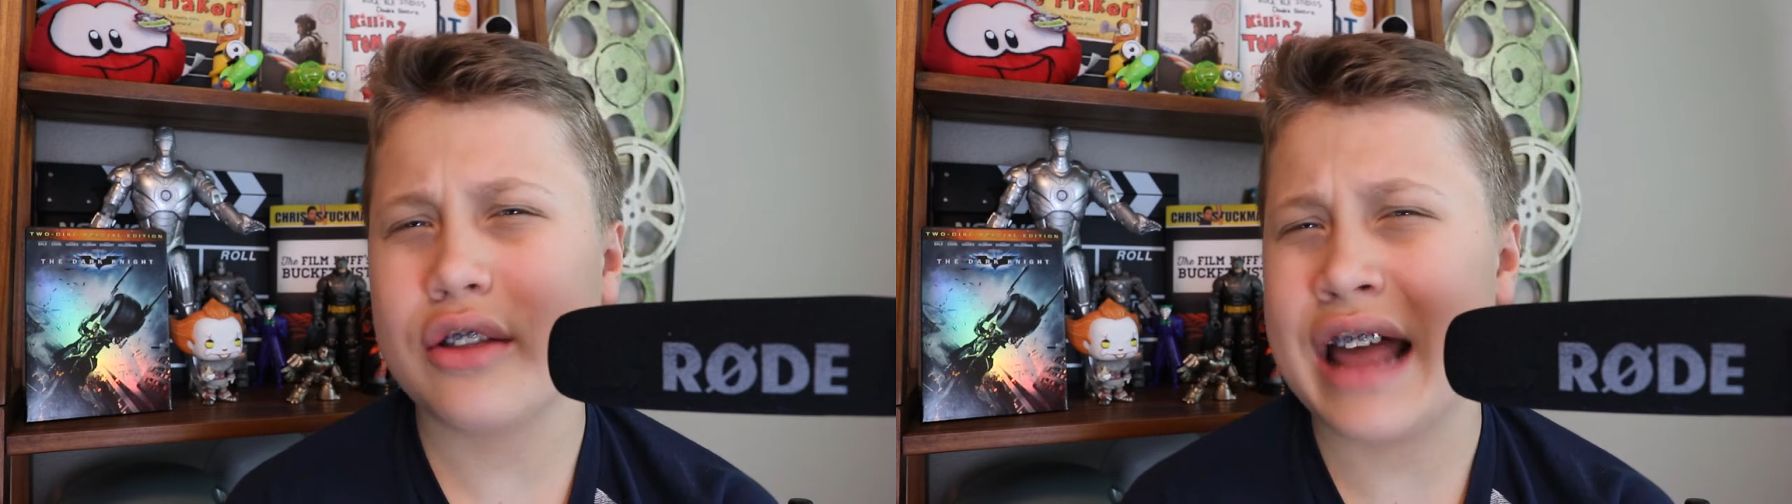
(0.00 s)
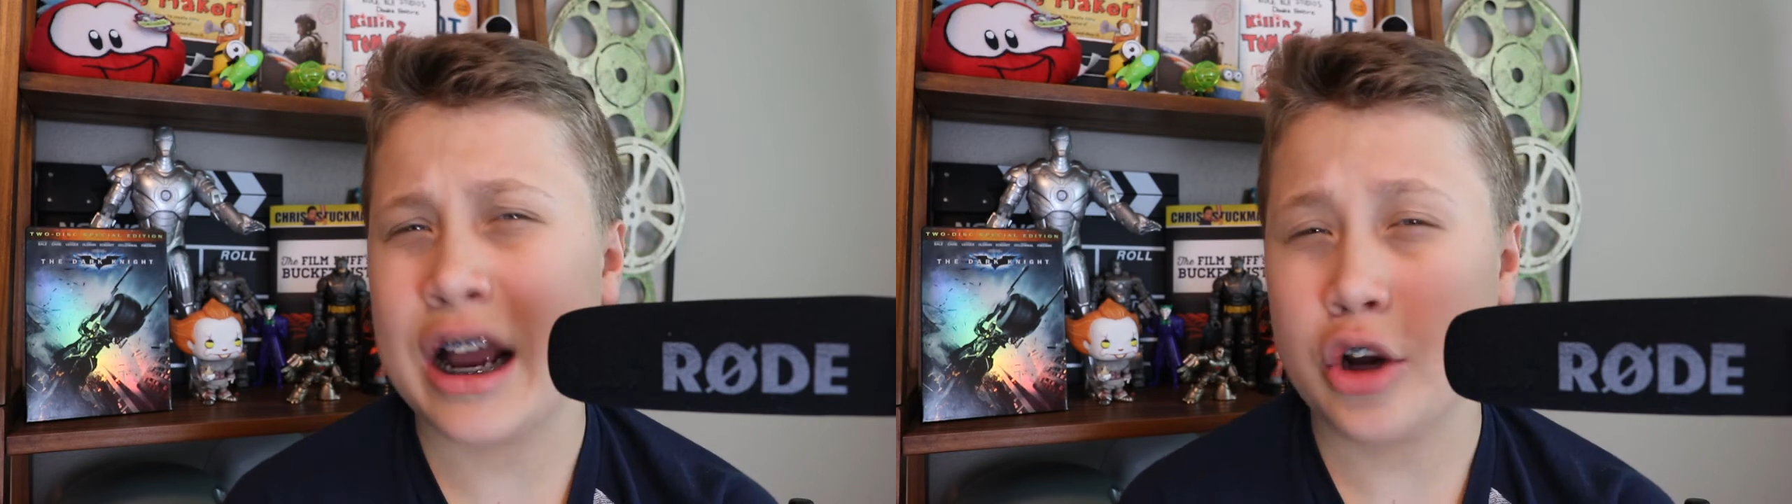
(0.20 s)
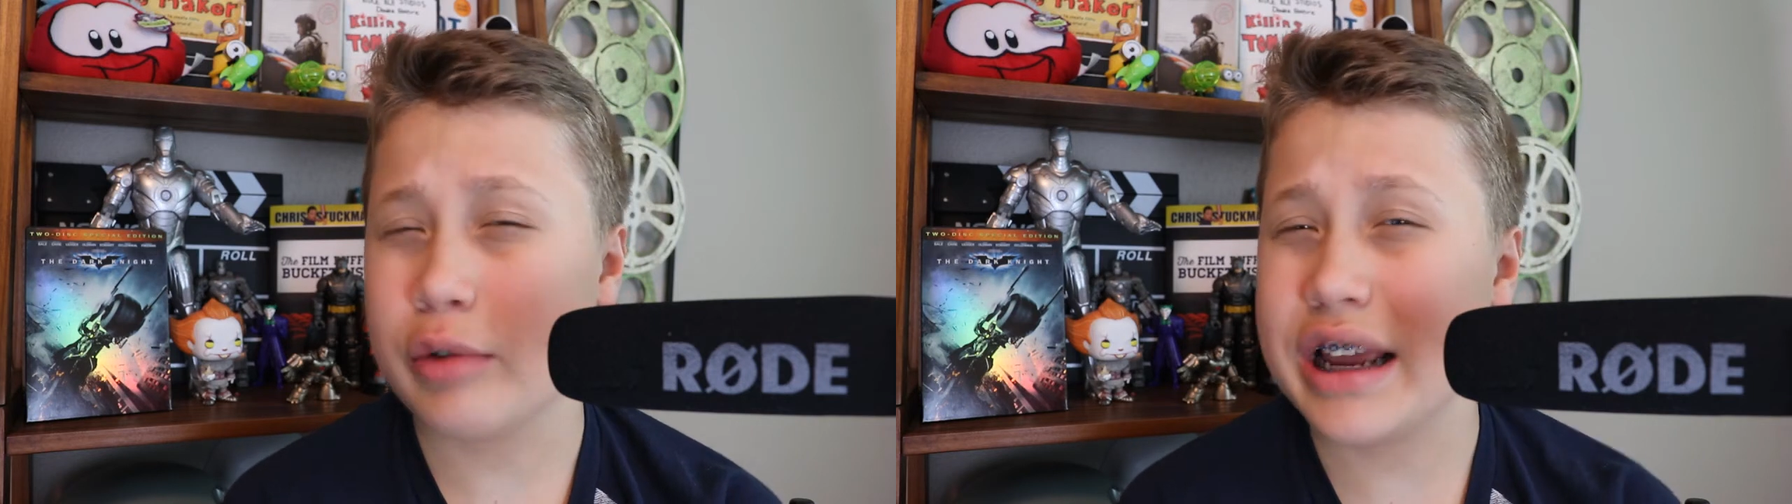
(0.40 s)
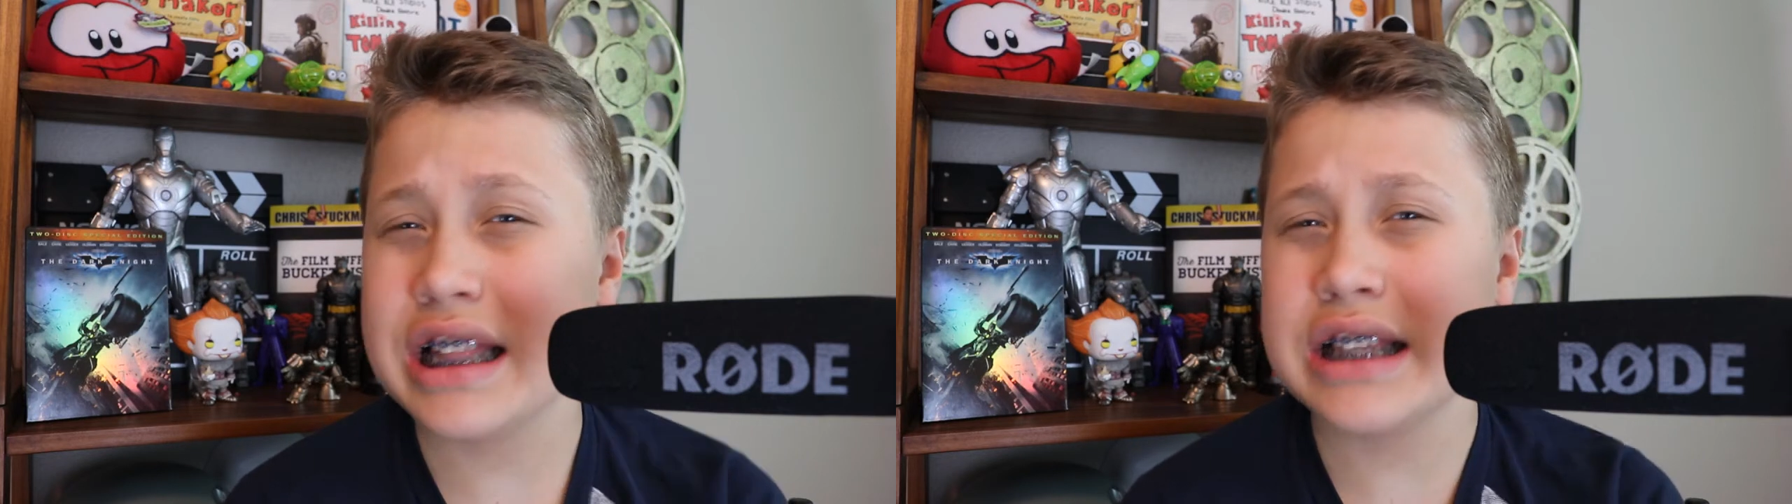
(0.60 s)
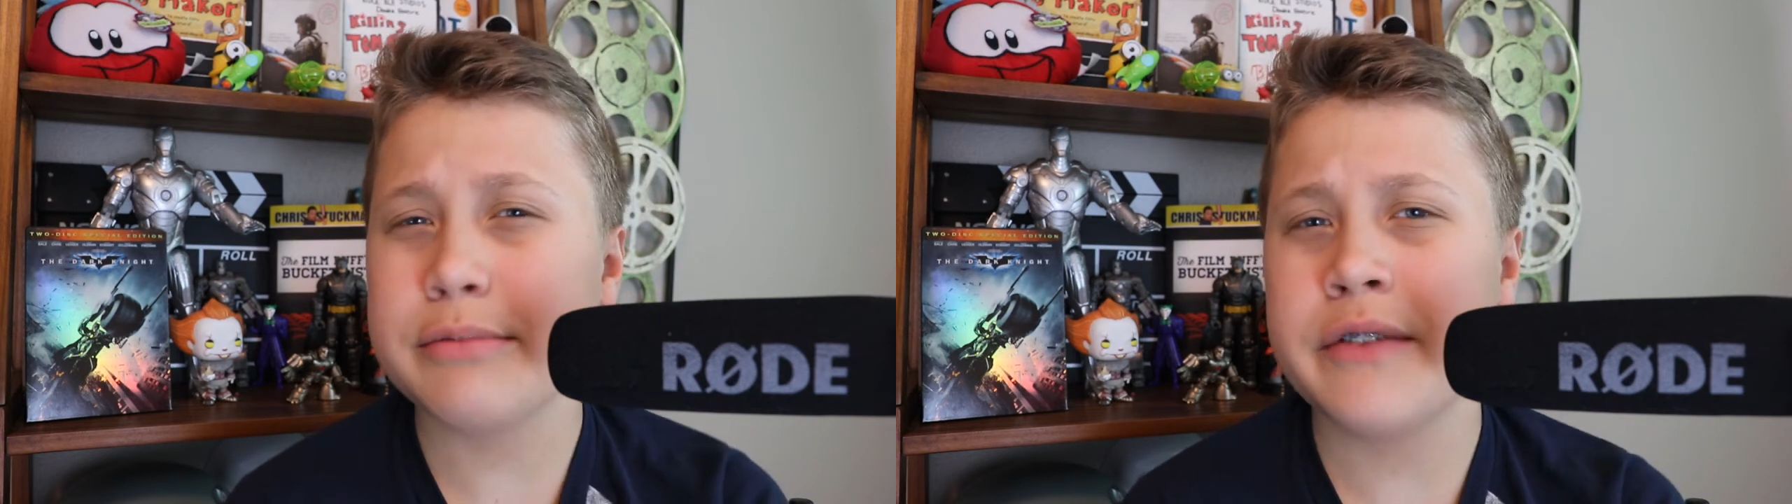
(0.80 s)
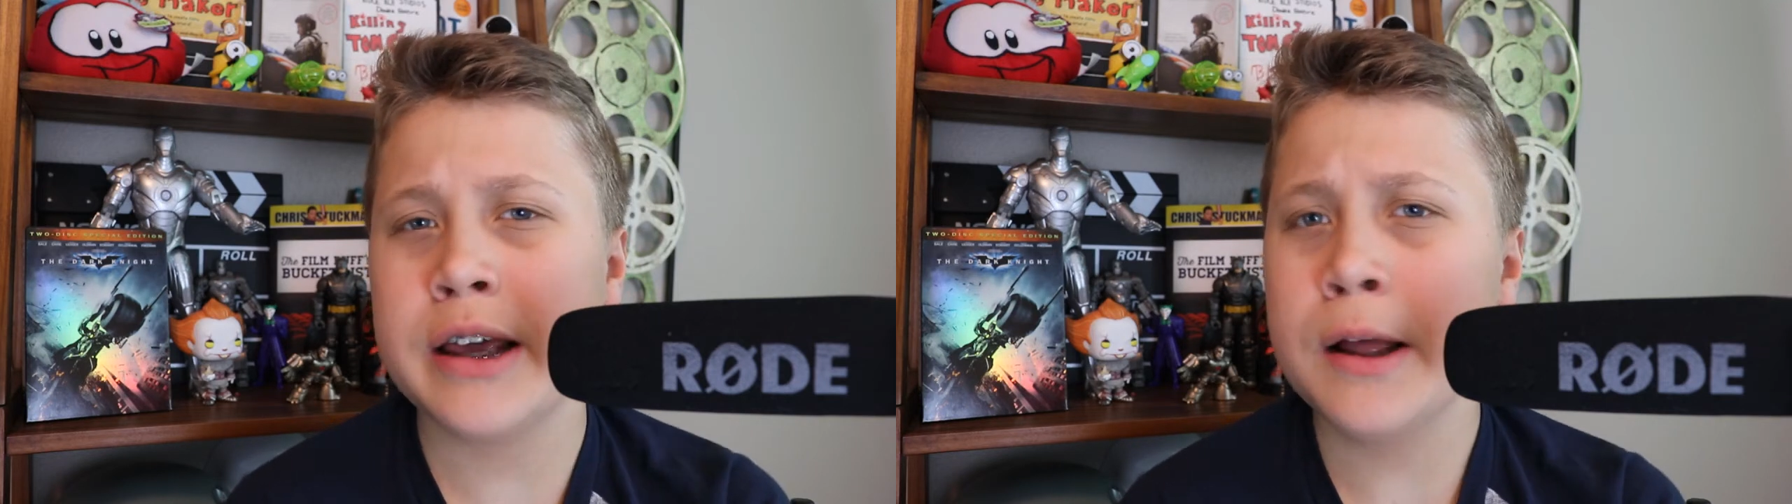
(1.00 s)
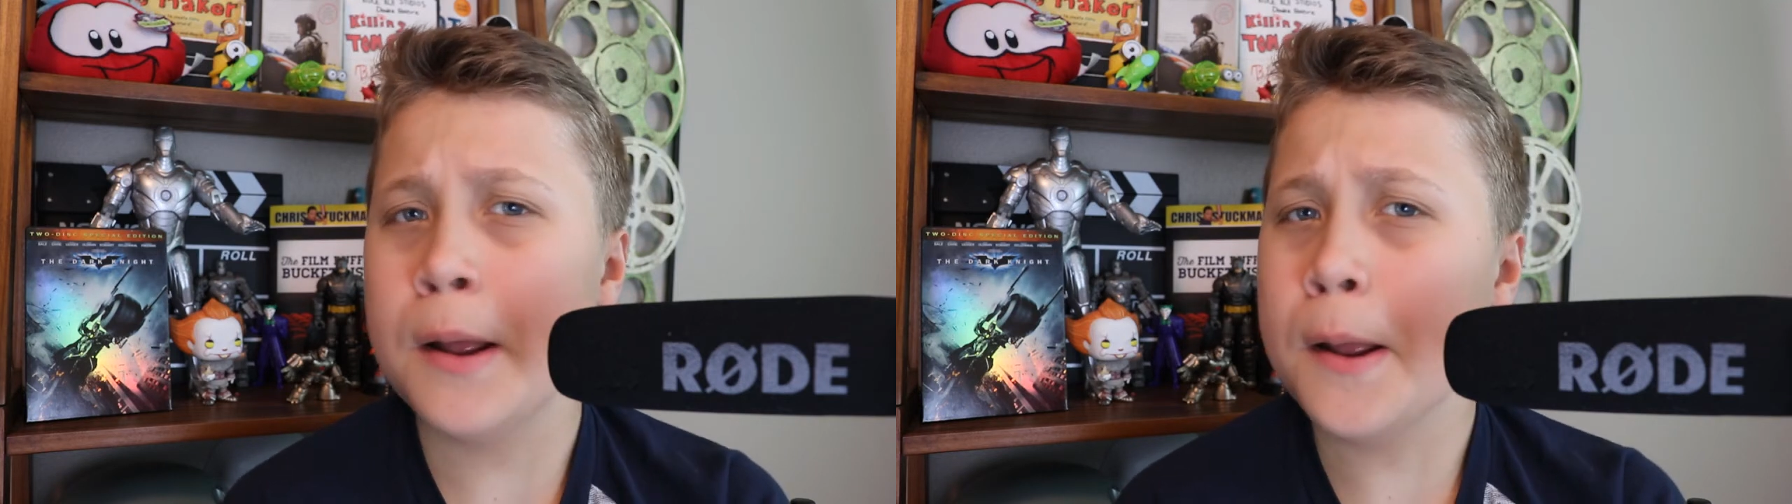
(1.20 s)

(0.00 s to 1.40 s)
that great in this movie.